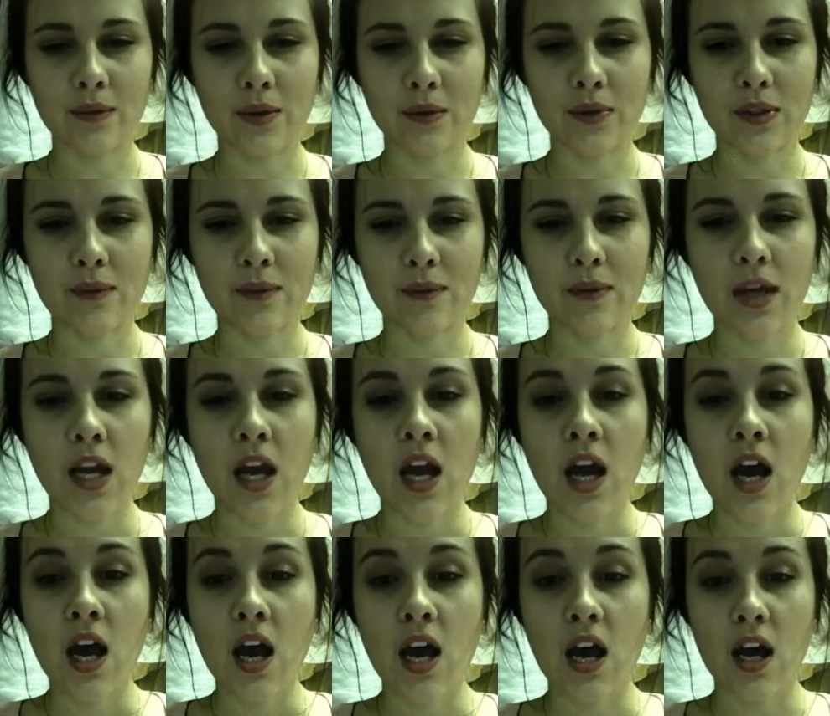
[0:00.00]
pronounce
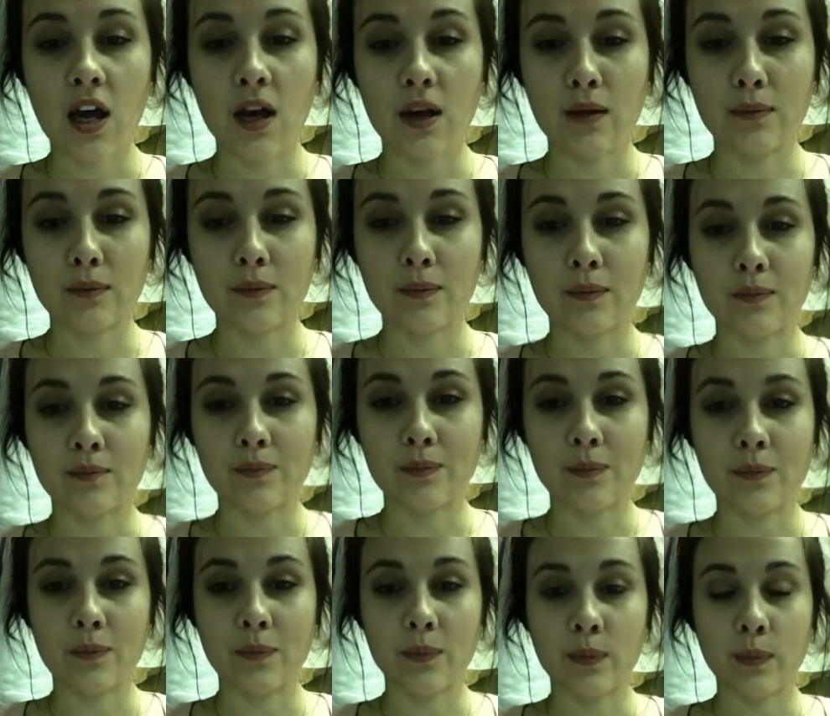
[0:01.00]
it,
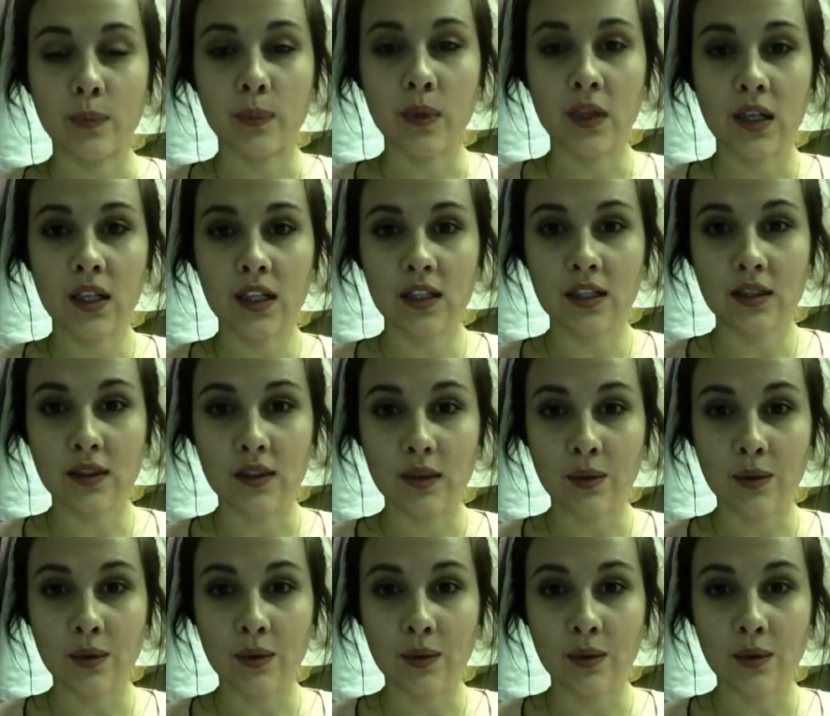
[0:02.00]
but